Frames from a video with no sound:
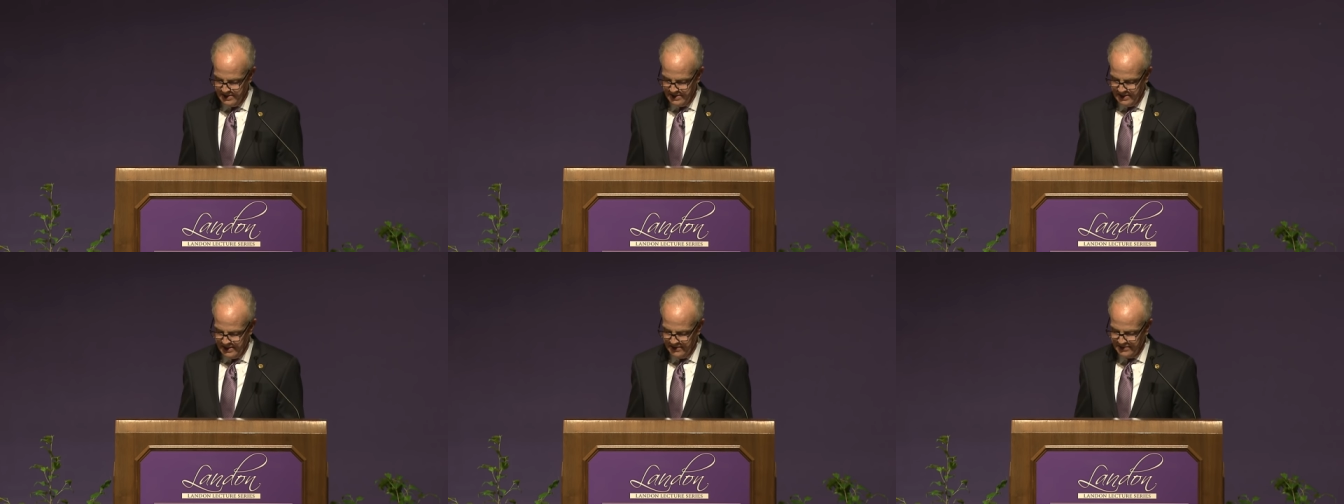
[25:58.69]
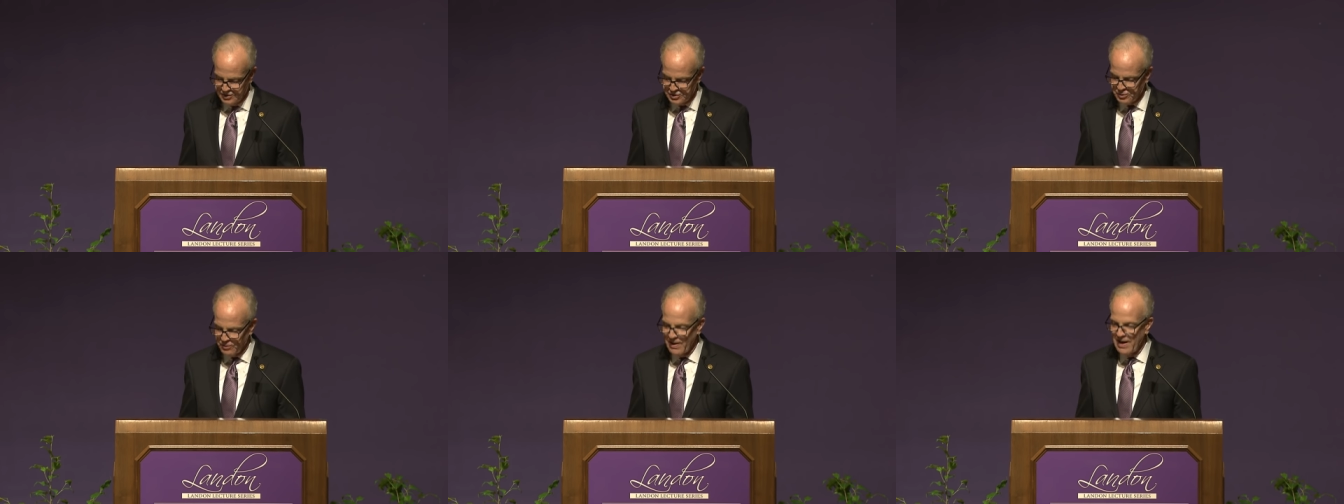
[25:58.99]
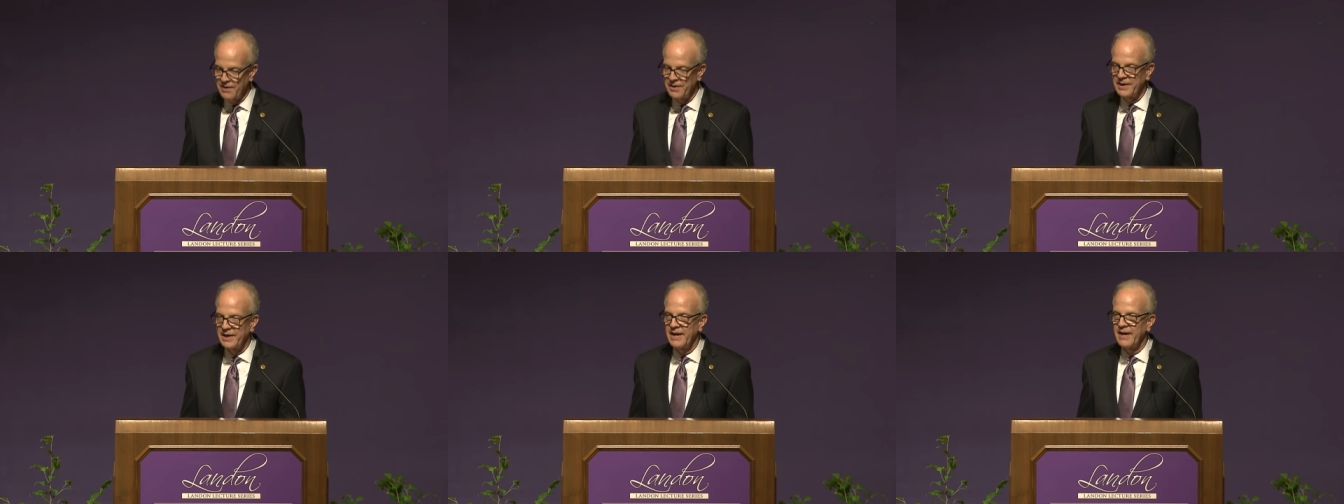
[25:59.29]
and the
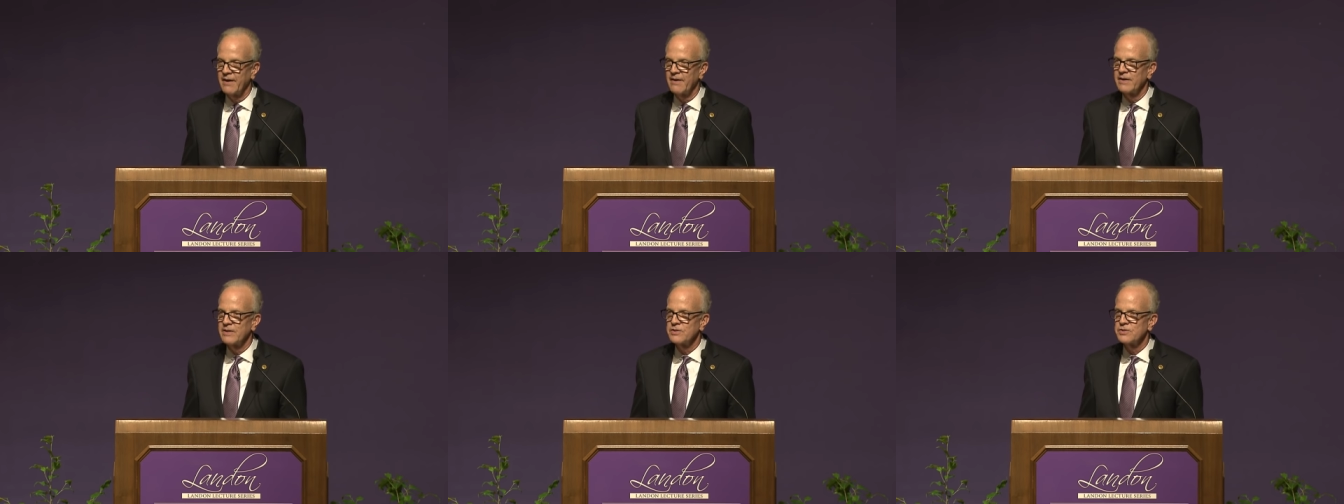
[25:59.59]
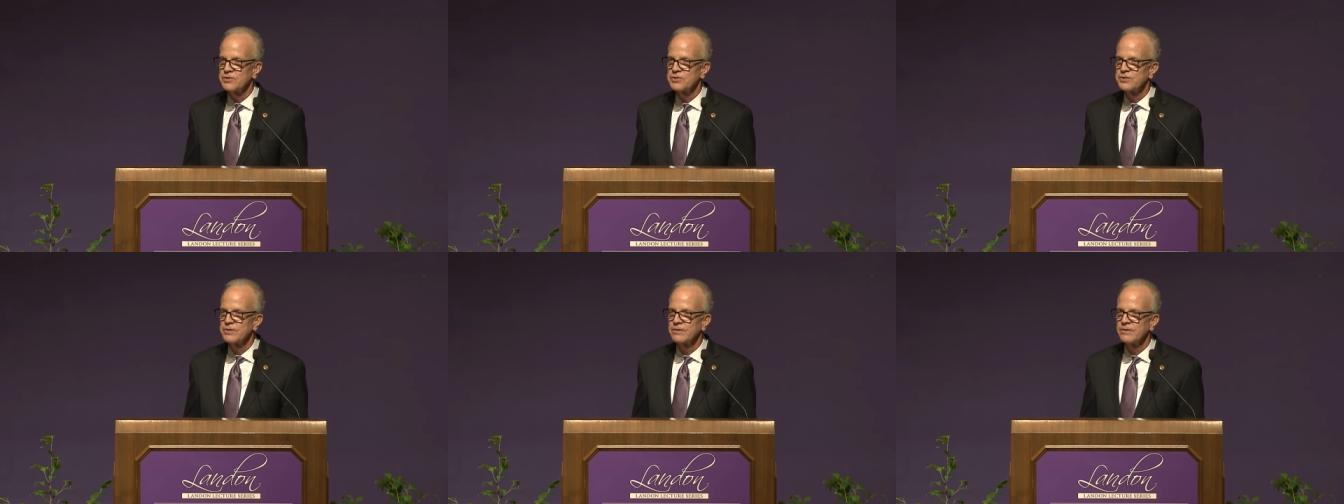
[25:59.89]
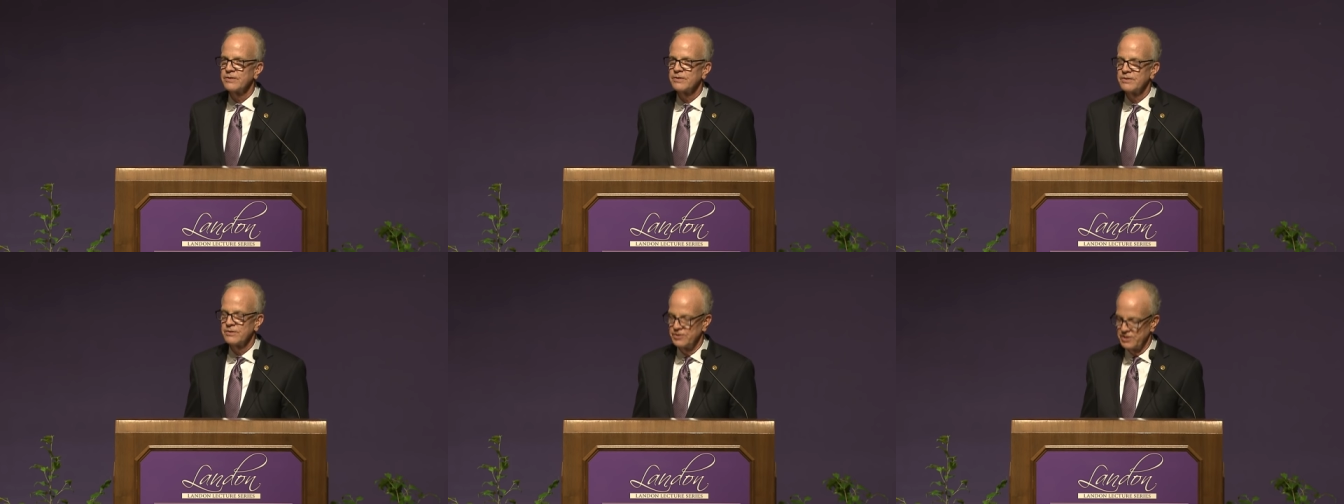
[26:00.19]
surrounding areas
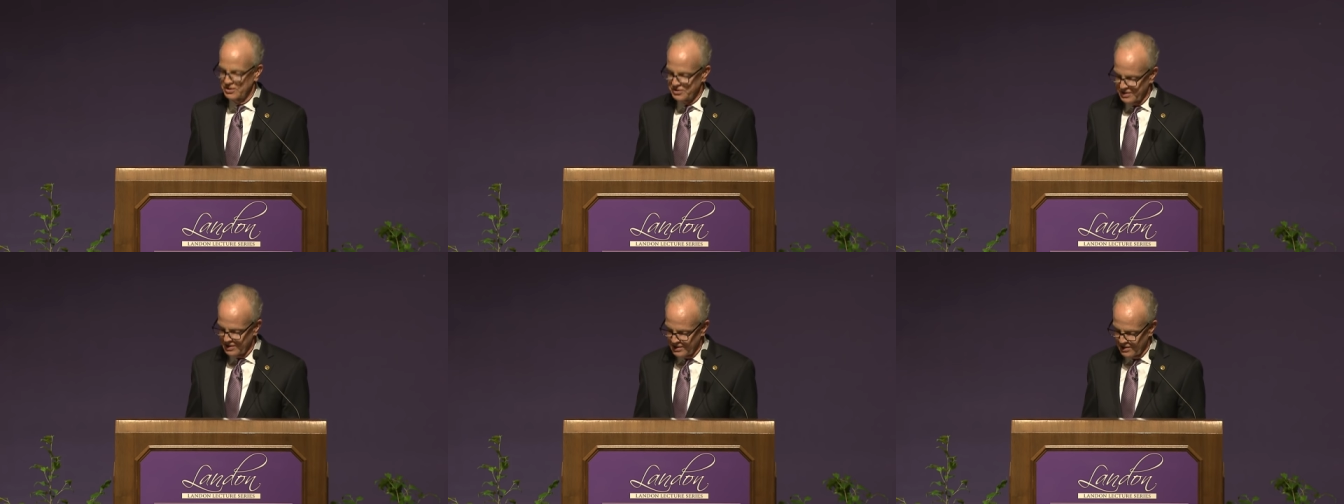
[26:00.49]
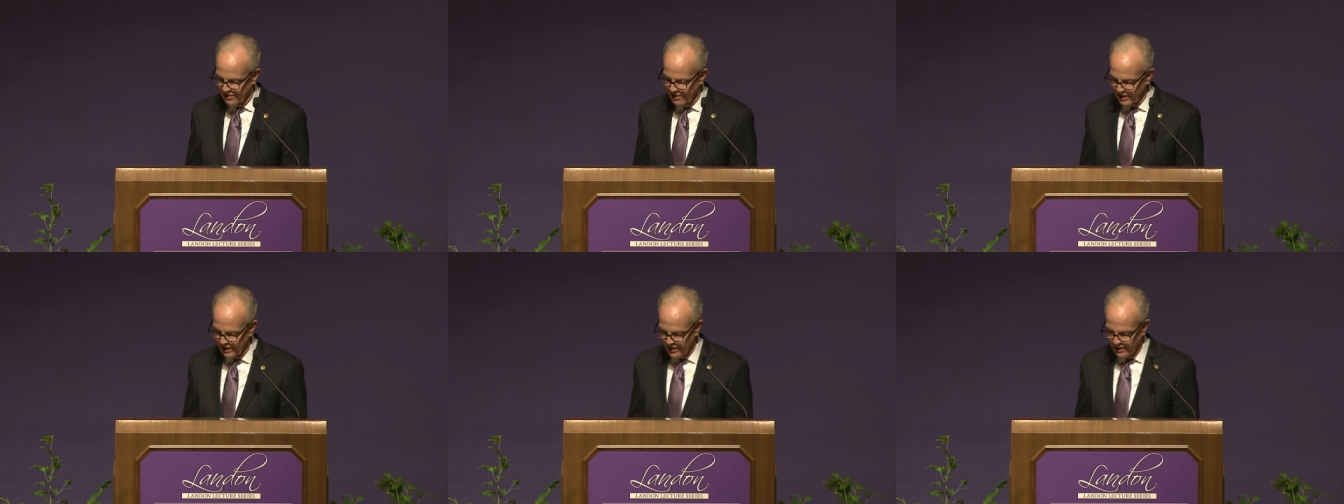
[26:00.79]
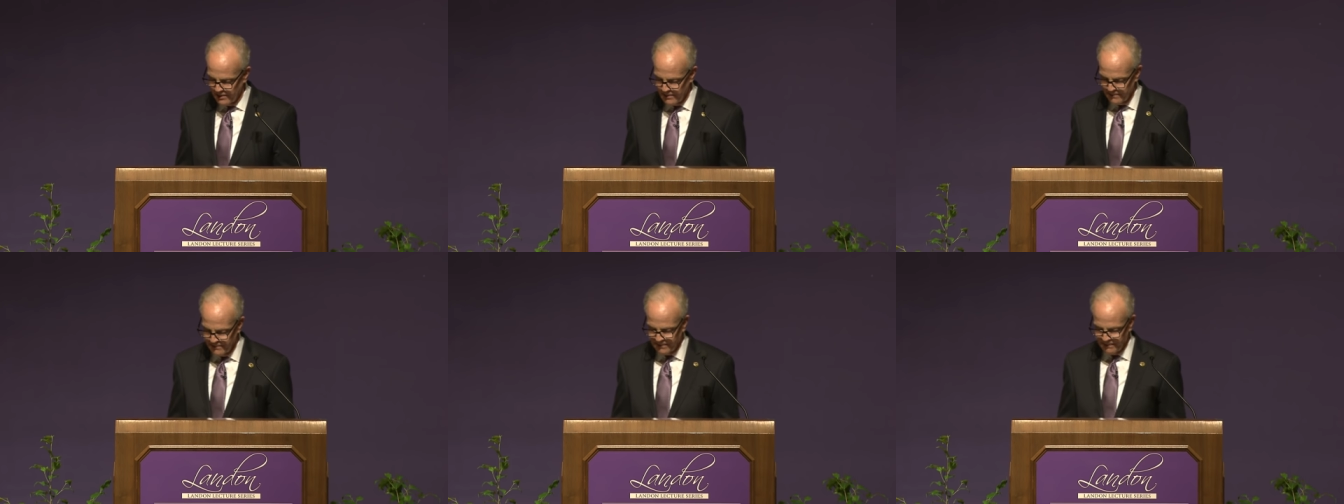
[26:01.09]
just a year ago.